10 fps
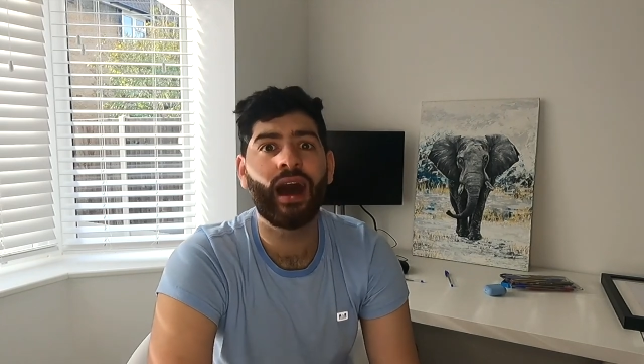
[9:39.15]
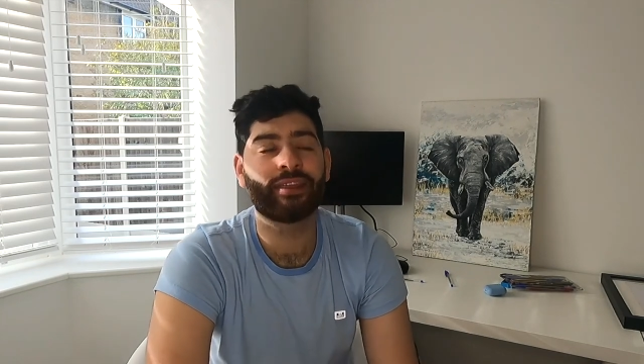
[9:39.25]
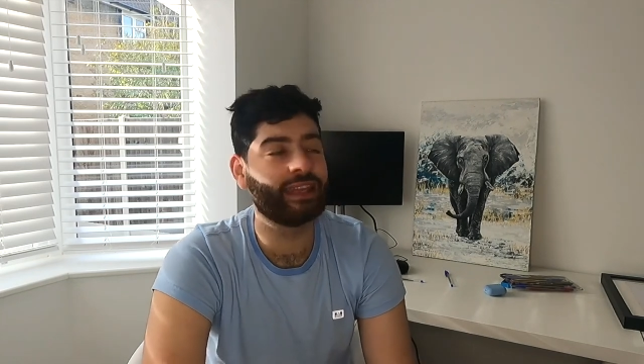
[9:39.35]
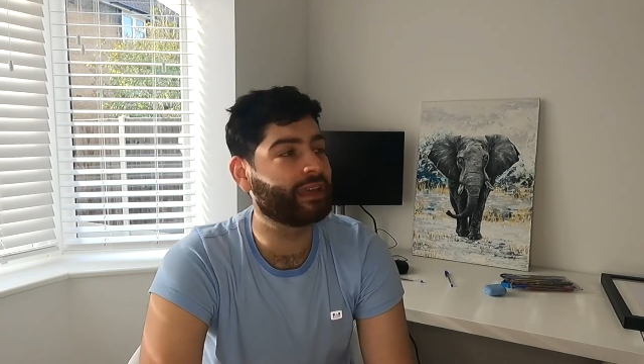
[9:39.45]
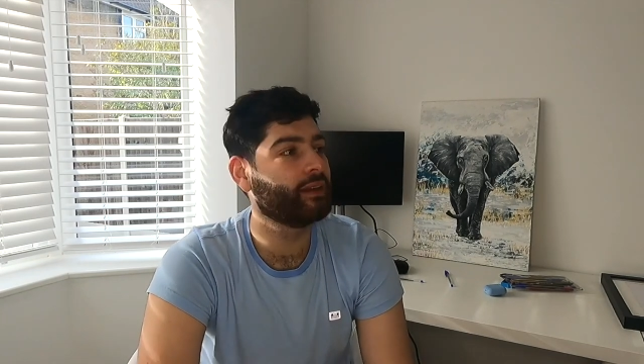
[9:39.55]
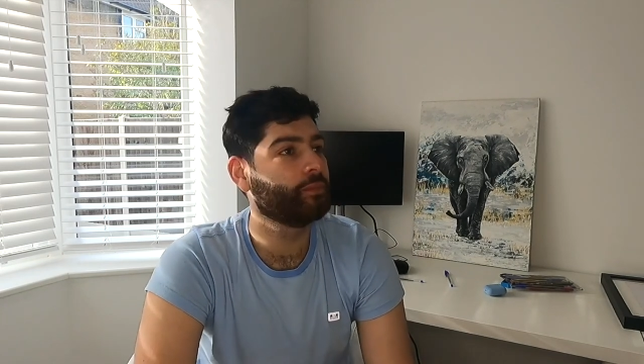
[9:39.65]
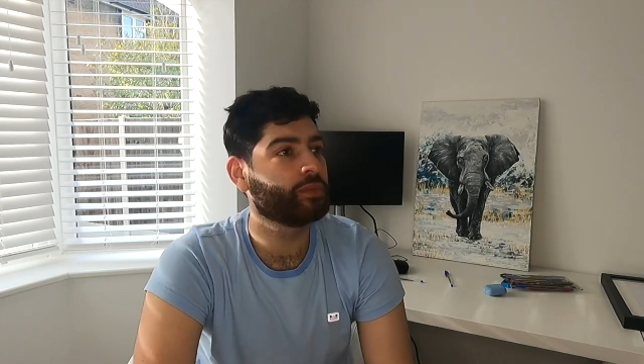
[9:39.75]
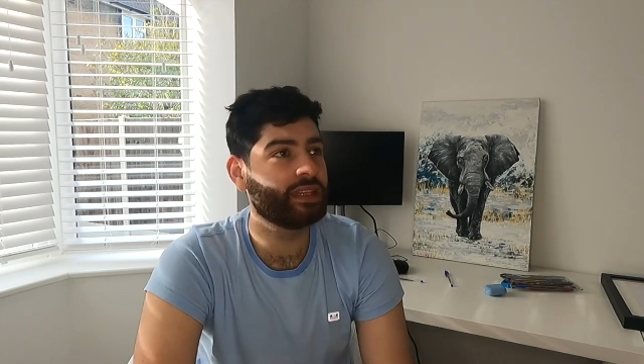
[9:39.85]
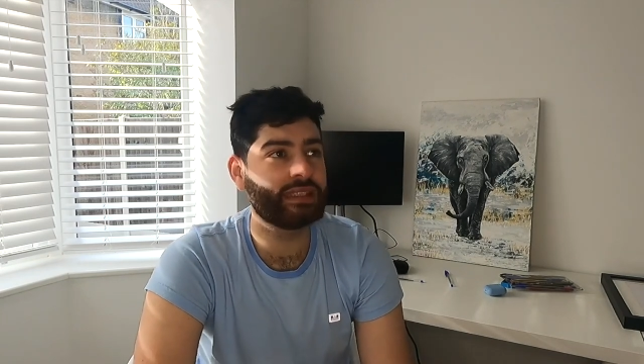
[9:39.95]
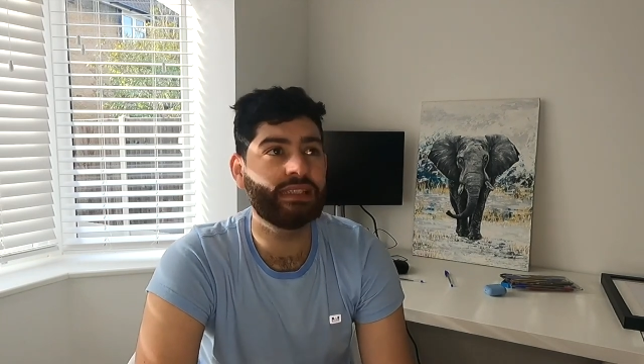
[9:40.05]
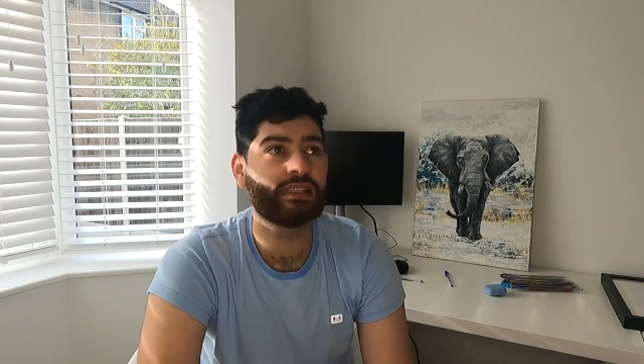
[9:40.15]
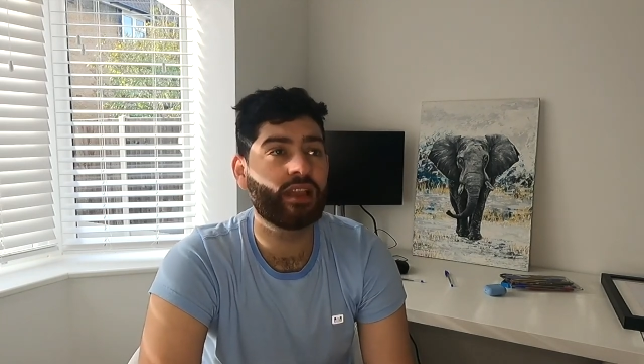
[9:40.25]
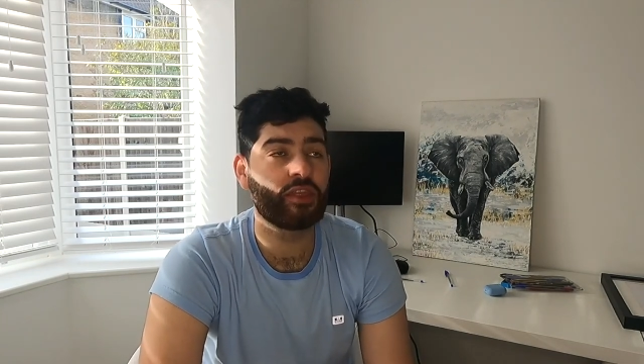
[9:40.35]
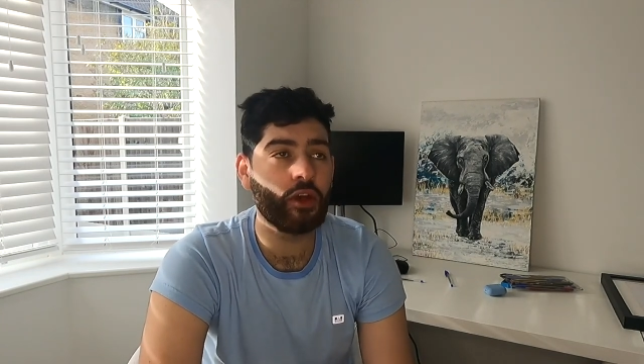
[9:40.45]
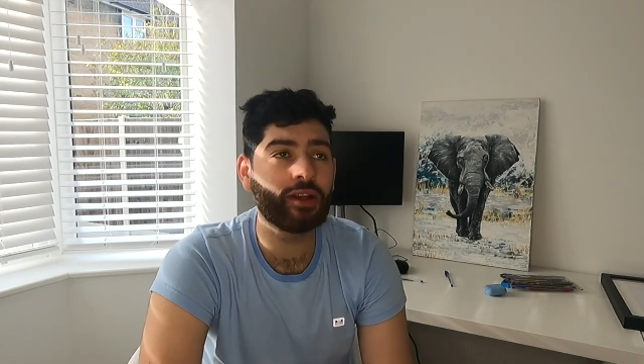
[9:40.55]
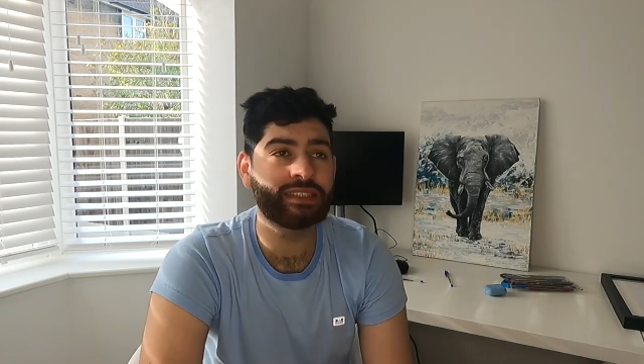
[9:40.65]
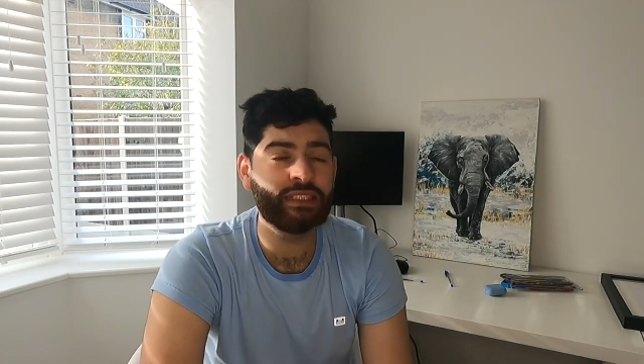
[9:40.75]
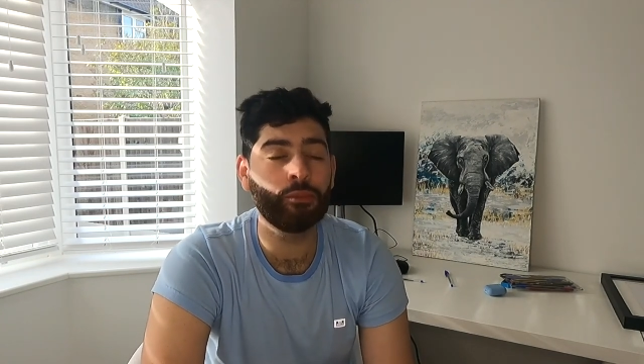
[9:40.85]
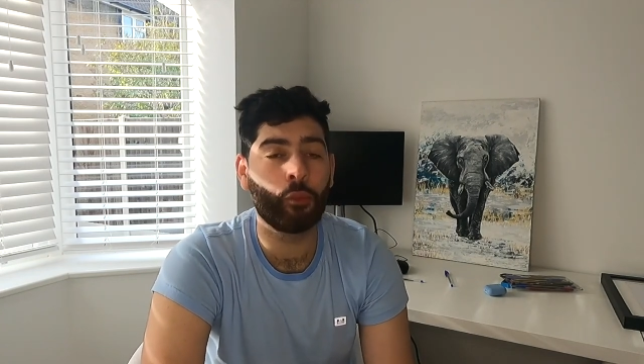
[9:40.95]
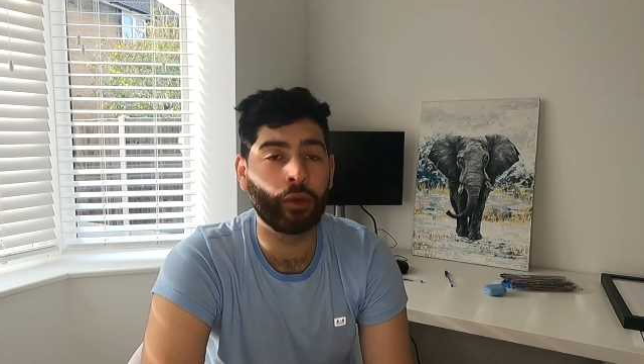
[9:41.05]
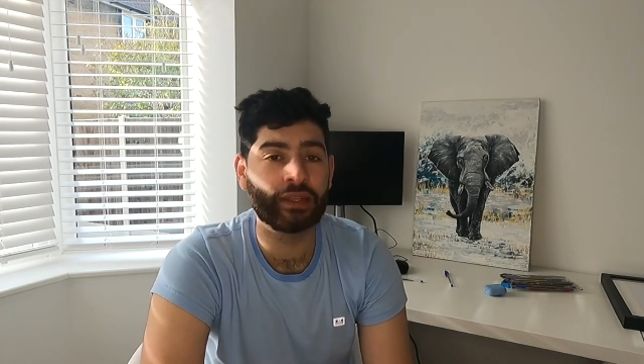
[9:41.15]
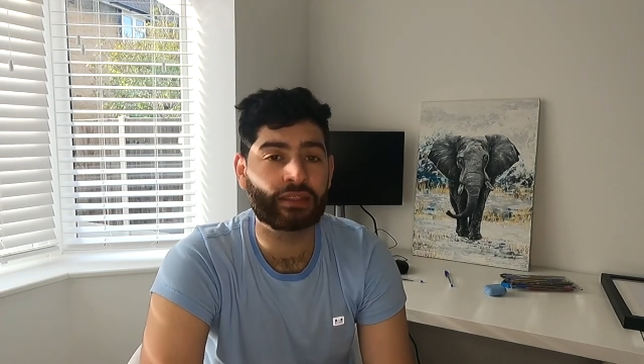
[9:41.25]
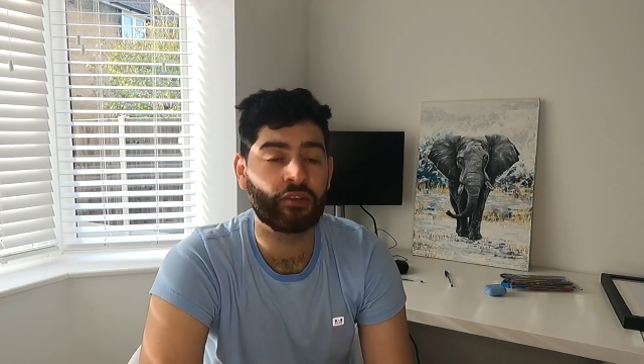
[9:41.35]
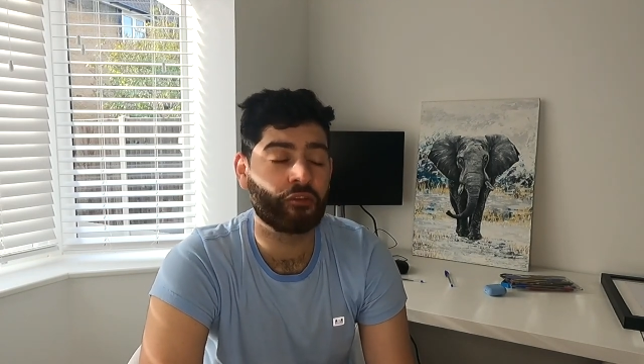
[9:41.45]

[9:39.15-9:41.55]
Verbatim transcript: I think this is 13 points